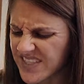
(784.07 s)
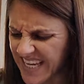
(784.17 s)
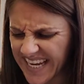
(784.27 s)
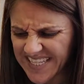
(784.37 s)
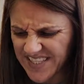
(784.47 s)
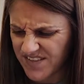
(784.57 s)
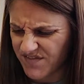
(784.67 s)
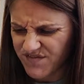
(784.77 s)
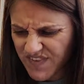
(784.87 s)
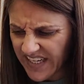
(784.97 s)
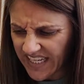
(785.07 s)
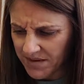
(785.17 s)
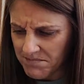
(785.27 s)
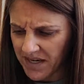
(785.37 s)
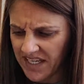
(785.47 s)
dazed, funny.
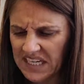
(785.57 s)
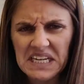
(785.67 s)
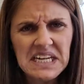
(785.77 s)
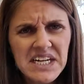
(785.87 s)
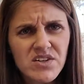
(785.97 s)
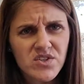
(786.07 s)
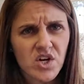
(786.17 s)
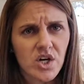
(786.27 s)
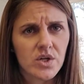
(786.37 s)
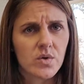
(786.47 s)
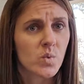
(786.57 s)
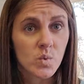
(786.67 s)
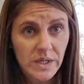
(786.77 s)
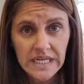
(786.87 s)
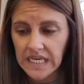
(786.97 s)
My ears are
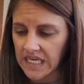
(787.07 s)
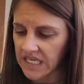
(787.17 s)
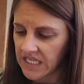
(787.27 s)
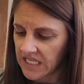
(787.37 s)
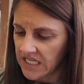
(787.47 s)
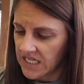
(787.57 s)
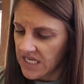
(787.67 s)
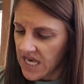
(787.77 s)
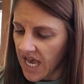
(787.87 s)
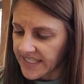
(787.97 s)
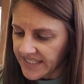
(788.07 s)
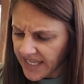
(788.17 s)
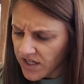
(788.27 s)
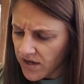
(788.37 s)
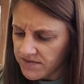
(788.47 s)
ringing. I
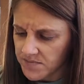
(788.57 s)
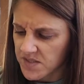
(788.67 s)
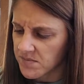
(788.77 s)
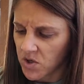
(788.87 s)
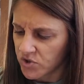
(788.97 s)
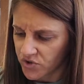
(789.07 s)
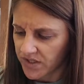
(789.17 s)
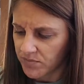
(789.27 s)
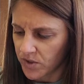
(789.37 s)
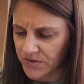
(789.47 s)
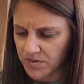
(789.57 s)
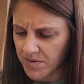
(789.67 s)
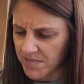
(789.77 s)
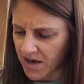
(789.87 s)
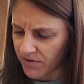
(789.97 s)
yank off some small stray boards with my
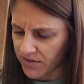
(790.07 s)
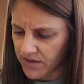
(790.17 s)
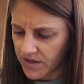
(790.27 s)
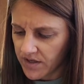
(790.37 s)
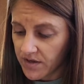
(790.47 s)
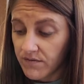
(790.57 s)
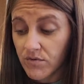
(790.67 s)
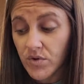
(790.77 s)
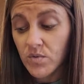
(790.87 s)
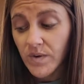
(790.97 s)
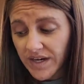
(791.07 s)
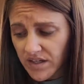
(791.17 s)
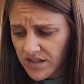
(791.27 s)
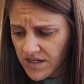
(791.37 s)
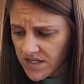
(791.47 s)
mouth. For the
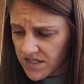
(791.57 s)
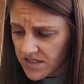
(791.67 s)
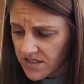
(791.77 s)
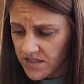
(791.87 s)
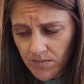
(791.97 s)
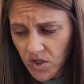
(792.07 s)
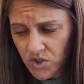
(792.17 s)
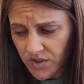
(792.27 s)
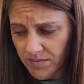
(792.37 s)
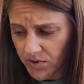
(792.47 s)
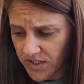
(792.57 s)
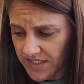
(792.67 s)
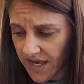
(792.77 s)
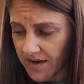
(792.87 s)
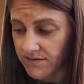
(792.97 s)
record, small stray boards
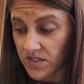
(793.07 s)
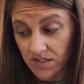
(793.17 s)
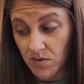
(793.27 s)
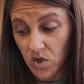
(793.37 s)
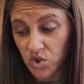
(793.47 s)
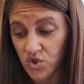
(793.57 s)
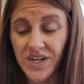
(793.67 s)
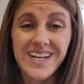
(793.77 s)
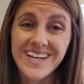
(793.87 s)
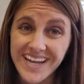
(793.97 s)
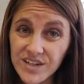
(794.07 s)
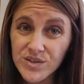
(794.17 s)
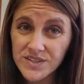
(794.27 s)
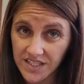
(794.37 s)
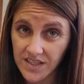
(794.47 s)
have small stray
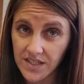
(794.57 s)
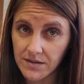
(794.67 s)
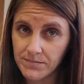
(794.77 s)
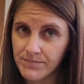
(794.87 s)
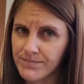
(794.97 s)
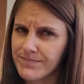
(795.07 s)
nails in them.